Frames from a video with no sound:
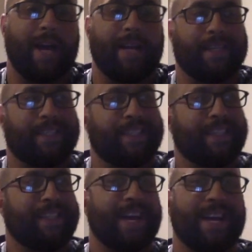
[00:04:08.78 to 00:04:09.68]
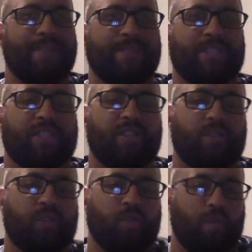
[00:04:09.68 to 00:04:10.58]
It's 6'9", which is a little
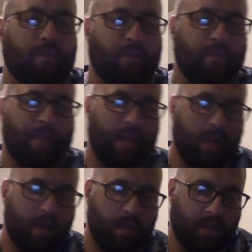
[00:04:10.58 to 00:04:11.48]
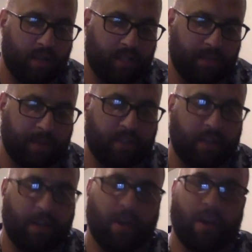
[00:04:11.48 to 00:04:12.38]
short for me, especially
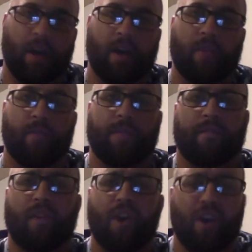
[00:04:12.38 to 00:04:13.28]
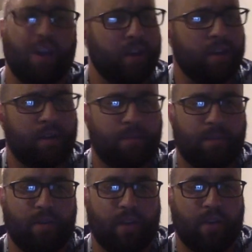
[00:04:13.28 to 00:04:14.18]
with the frog, but
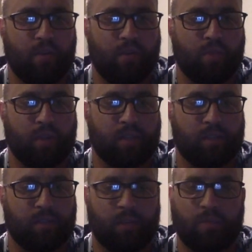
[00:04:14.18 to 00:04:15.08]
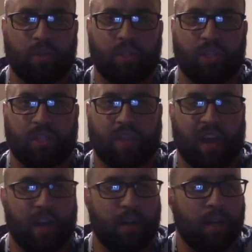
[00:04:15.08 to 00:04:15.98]
it works just fine.
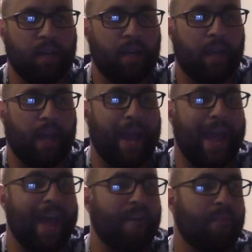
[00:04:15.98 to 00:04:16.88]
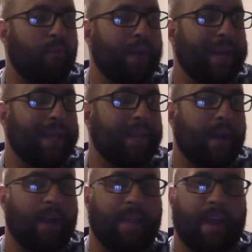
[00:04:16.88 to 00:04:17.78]
And I have braided line
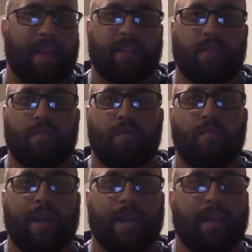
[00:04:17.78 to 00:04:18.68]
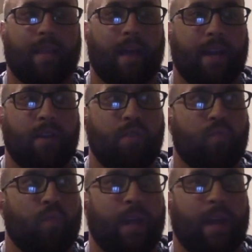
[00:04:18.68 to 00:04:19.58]
on that. I like to throw braided line
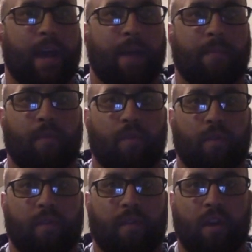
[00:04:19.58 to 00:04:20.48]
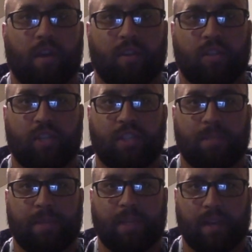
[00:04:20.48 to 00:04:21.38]
when I'm throwing a frog, just
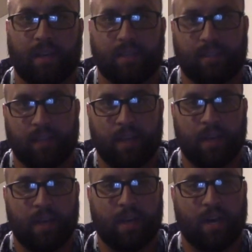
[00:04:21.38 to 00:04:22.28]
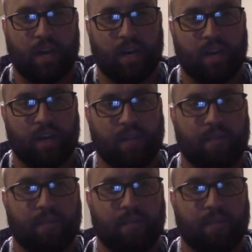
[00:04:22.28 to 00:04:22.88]
because of